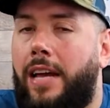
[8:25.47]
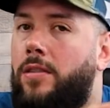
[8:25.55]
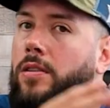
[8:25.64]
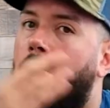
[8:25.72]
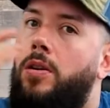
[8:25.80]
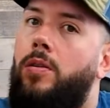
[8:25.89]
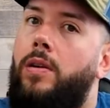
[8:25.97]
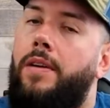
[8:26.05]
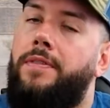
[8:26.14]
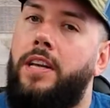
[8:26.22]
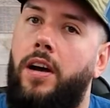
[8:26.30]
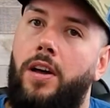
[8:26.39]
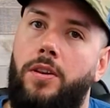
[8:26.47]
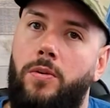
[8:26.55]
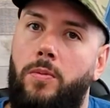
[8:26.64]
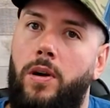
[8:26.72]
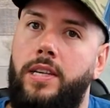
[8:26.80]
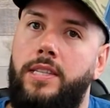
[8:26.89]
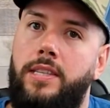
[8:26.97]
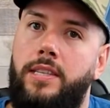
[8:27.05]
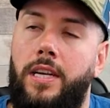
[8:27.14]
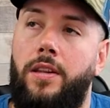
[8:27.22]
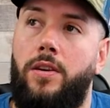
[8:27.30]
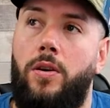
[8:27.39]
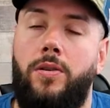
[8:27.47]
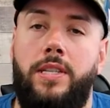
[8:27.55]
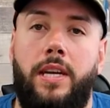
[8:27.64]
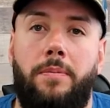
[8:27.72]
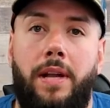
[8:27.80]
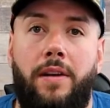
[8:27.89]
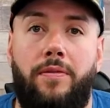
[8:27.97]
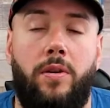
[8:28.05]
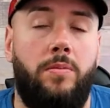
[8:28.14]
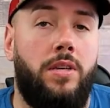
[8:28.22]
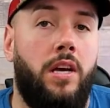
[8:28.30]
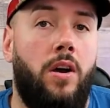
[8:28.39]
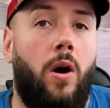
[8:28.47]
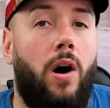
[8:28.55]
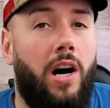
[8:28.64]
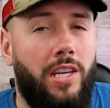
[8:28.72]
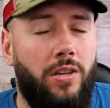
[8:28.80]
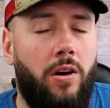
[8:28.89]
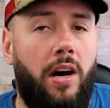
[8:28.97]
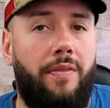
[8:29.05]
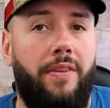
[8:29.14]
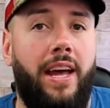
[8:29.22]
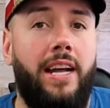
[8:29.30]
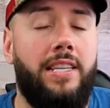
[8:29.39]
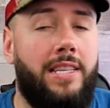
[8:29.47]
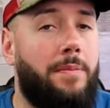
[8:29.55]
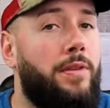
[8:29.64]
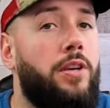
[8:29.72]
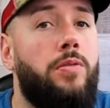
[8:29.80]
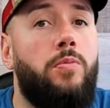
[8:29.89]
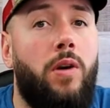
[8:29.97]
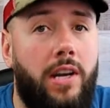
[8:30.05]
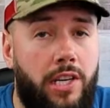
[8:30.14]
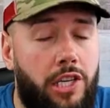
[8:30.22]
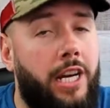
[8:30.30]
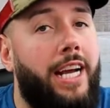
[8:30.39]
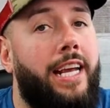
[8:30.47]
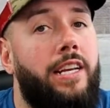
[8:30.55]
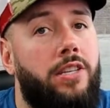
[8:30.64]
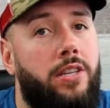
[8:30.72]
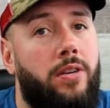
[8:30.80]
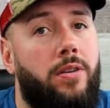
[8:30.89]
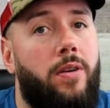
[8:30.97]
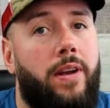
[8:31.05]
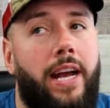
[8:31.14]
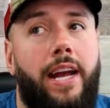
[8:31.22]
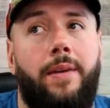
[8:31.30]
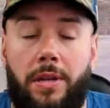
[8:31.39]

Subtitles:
I don't know if the other ones, the other hosting platforms also offer that. It's something you want to check into, okay?